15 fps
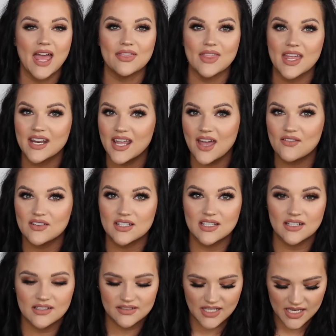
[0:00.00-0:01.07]
and then I have a
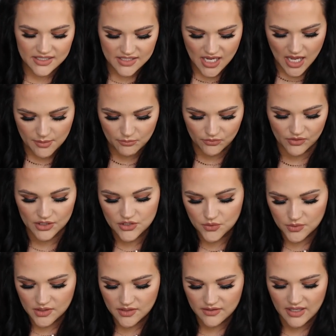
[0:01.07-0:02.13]
little nighttime
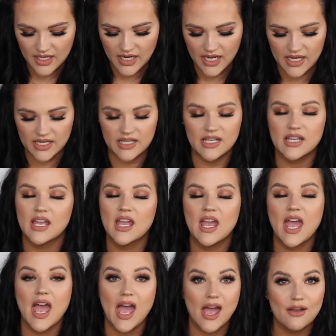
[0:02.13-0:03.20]
ritual that I
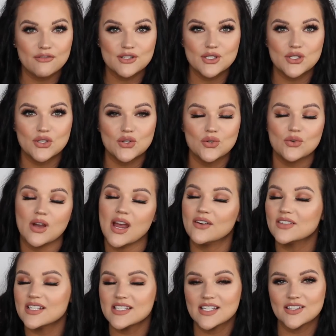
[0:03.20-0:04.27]
have to do
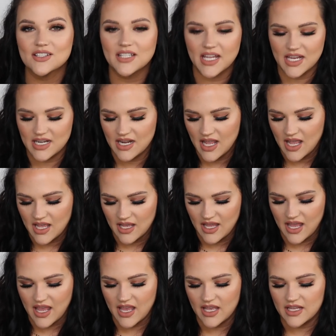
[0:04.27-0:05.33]
every single night.
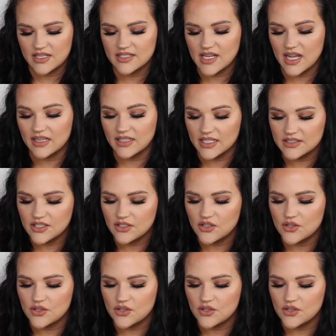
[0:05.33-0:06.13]
And I like to